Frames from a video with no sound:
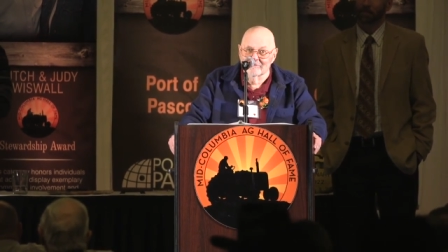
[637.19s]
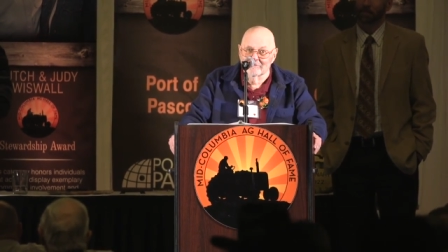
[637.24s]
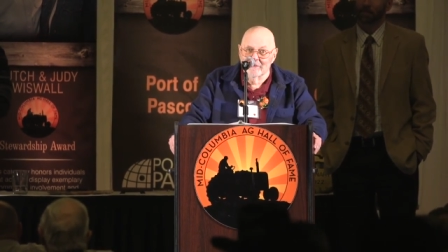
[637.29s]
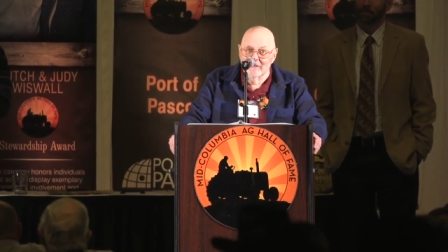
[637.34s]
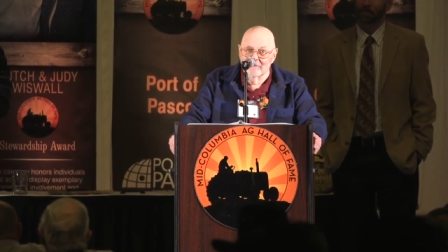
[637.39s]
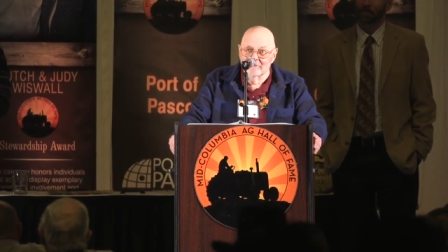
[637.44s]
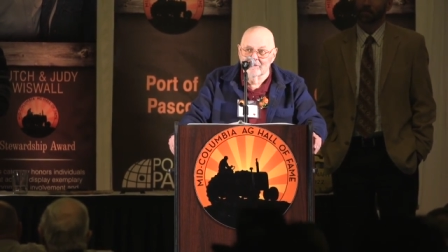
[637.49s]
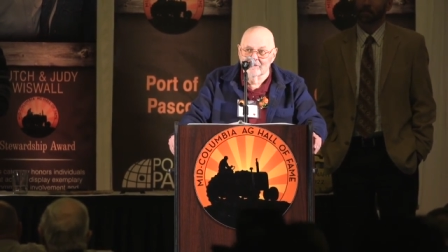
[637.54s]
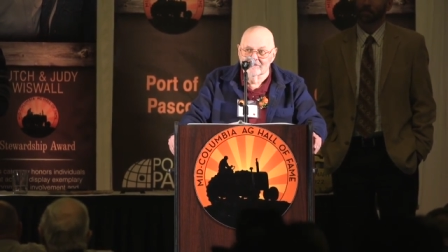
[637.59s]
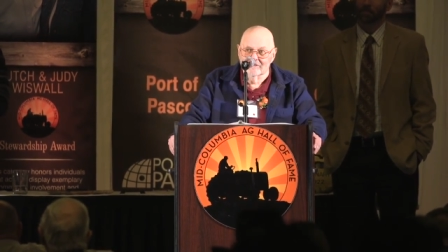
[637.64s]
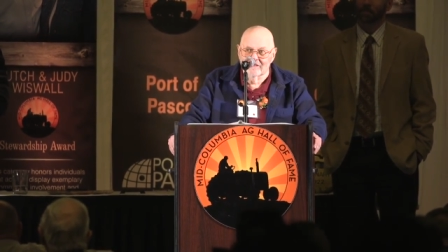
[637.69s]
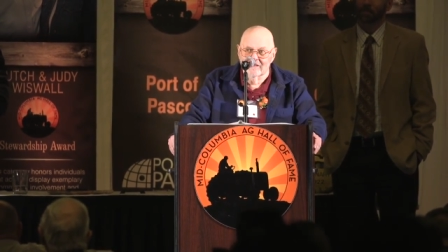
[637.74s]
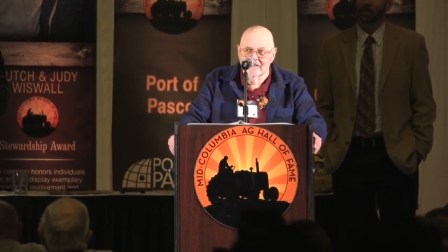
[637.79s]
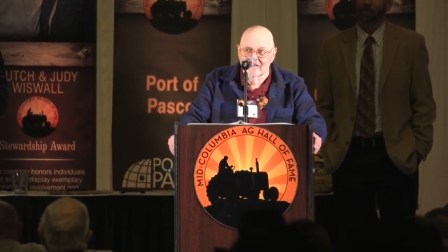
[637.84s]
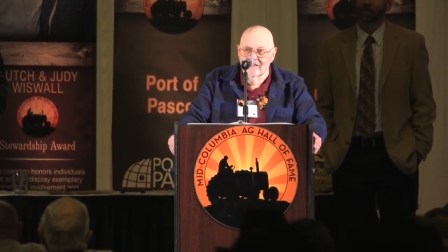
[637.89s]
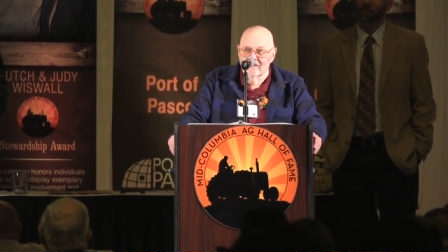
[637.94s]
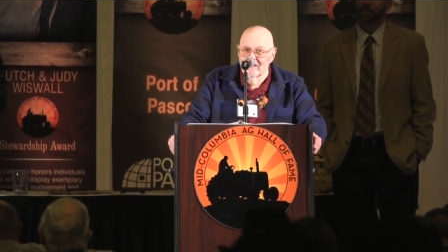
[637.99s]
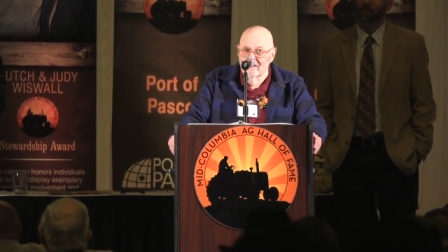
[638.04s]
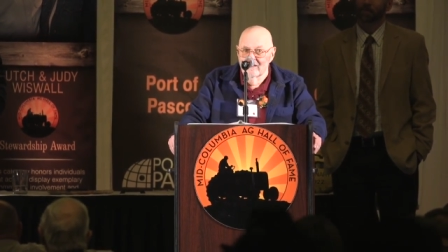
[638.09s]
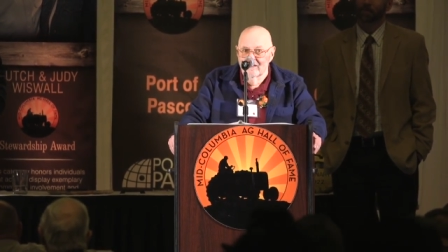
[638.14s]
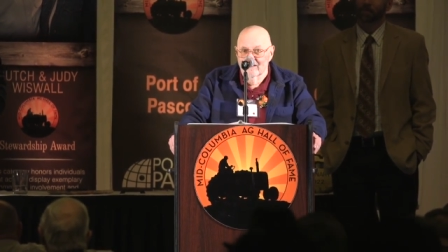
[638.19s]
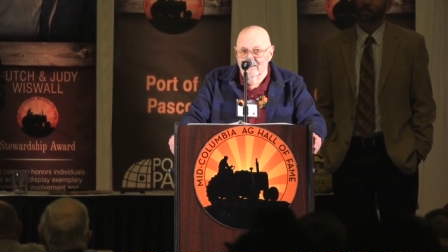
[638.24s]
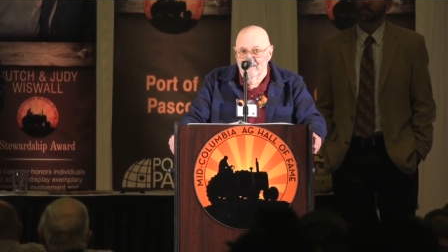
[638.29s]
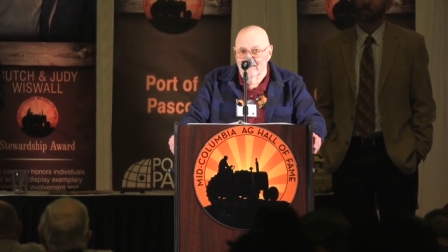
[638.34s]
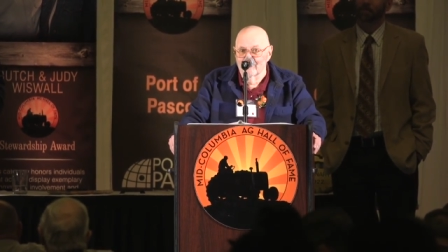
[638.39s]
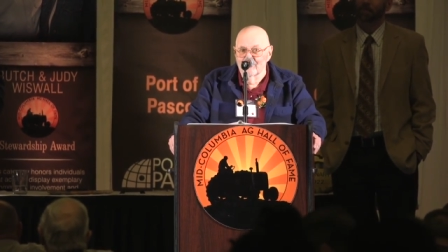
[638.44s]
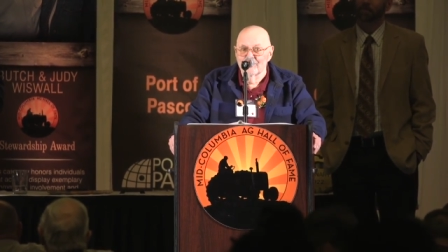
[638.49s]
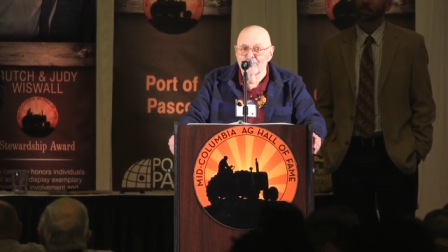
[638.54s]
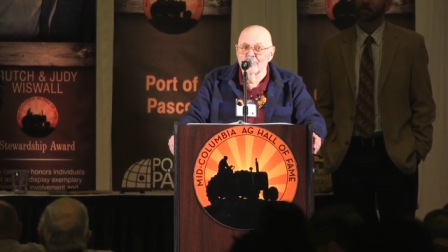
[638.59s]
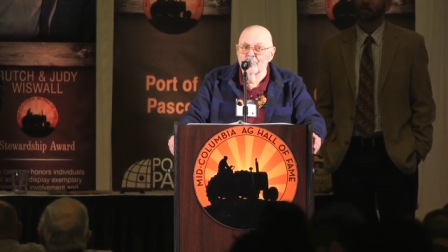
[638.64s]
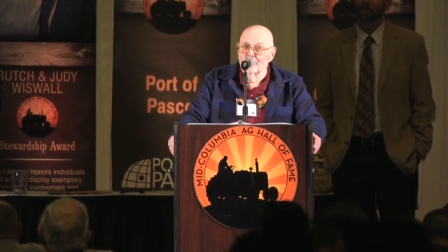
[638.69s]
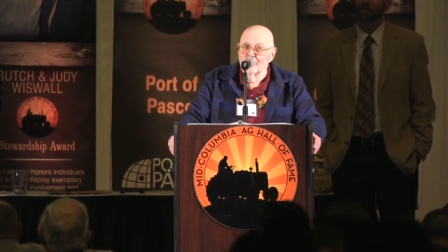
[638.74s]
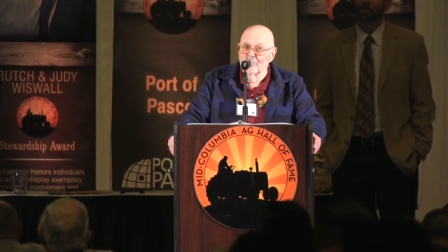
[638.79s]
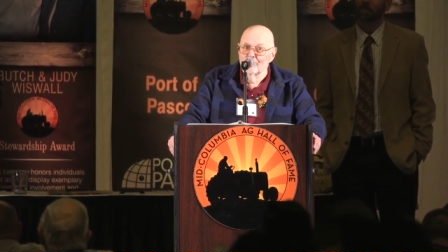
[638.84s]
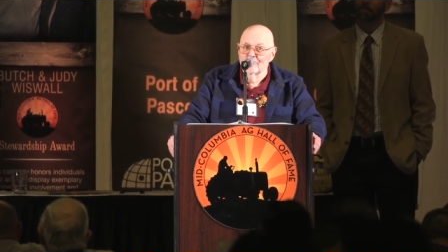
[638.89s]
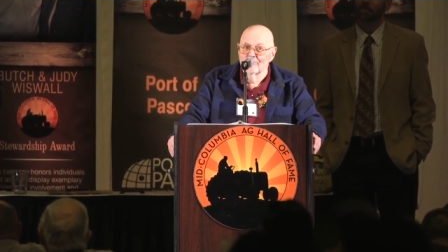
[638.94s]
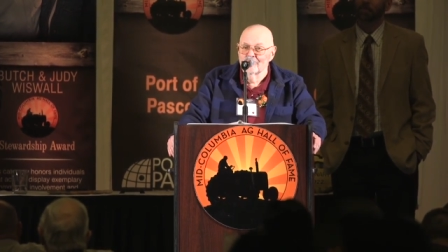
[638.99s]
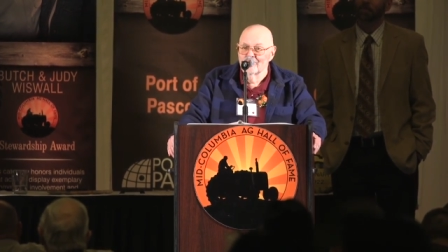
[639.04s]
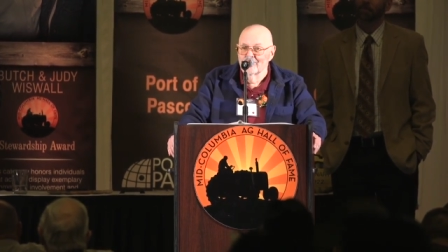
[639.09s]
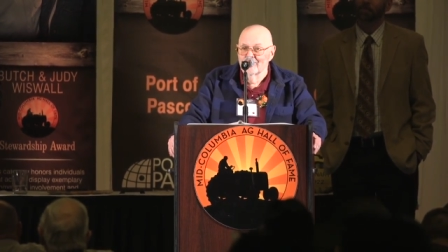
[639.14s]
then, people say, Are
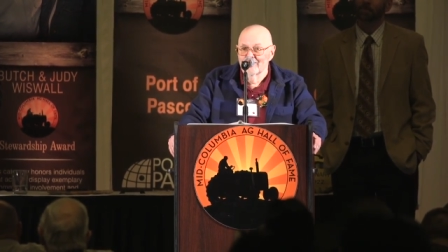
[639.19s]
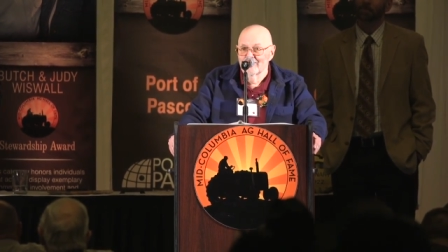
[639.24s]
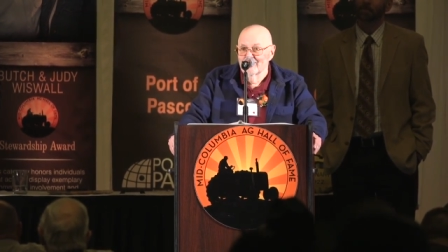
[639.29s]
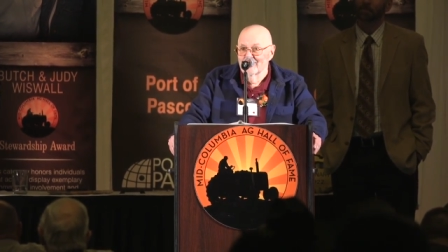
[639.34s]
you